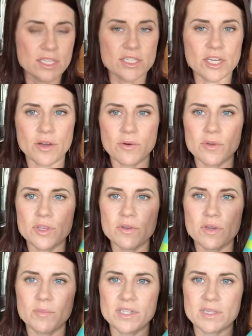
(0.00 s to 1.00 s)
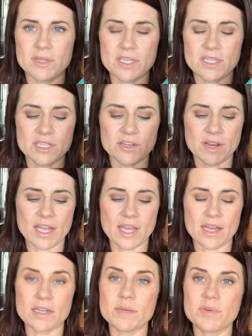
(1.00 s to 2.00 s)
So you can put some of this in your
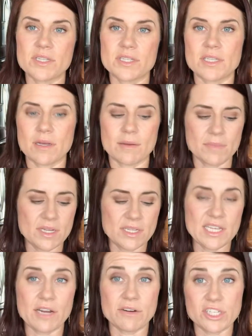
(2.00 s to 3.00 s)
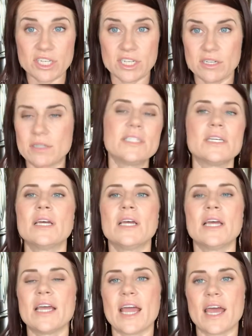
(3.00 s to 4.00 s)
hand, put some Terra Shield,
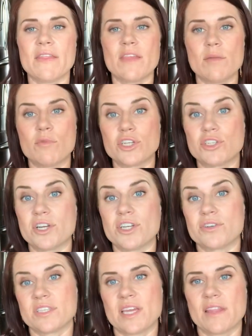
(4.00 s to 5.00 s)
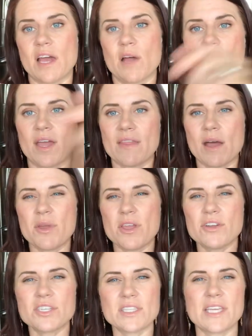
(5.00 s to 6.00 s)
and then moisturize your skin that way. And that way
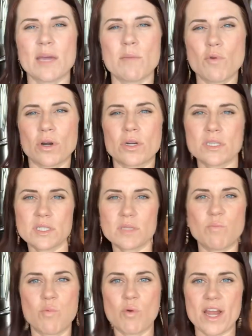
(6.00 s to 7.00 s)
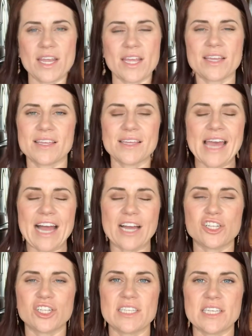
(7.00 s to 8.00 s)
you just get more spreading
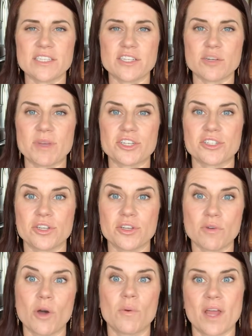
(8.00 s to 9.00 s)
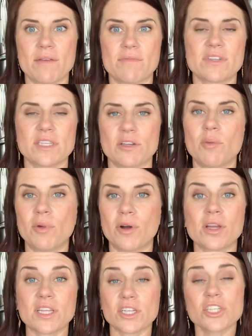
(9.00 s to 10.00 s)
action. It's easier to make sure you coat every single
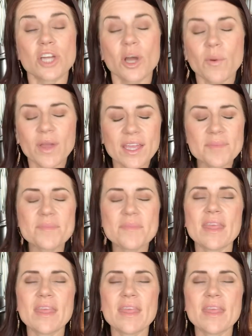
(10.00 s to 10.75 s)
part that's showing.